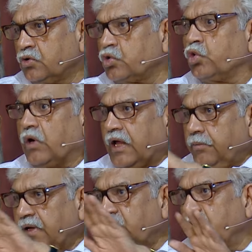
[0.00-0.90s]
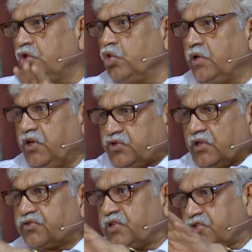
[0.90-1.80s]
through I mean the
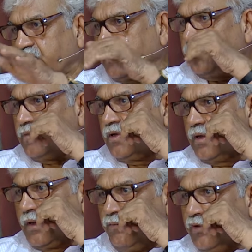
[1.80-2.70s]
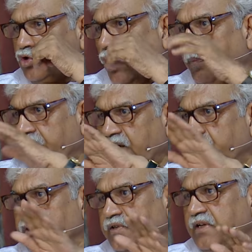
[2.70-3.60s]
judicial system which
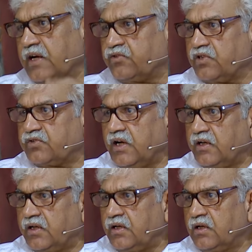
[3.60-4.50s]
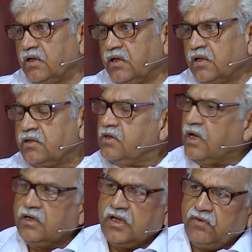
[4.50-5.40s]
operates in that society
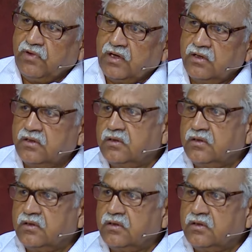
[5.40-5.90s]
then he will